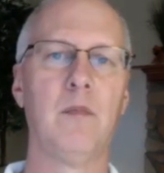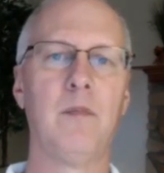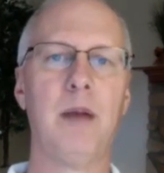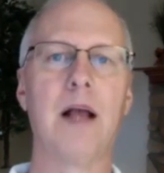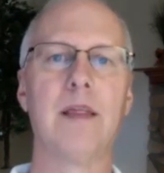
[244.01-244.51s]

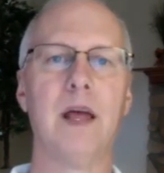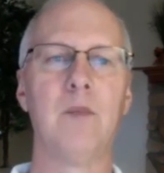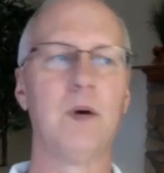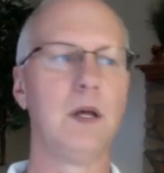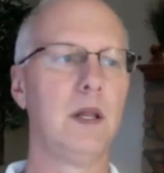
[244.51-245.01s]
back then,
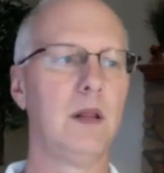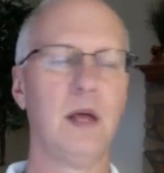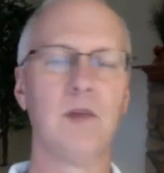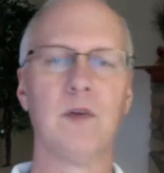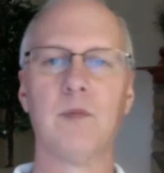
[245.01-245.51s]
but
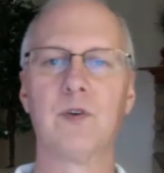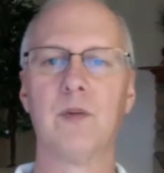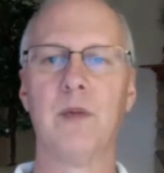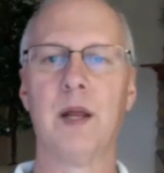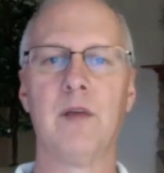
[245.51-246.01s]
as I'm sure
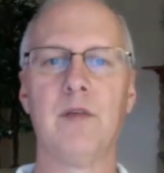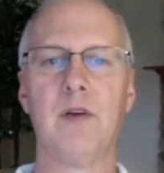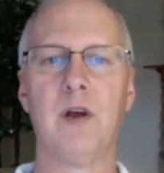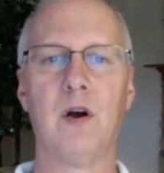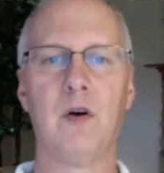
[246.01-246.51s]
many of you
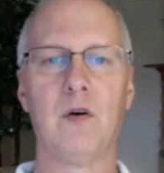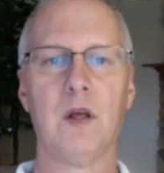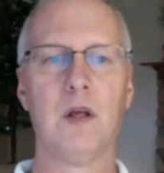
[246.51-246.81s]
know,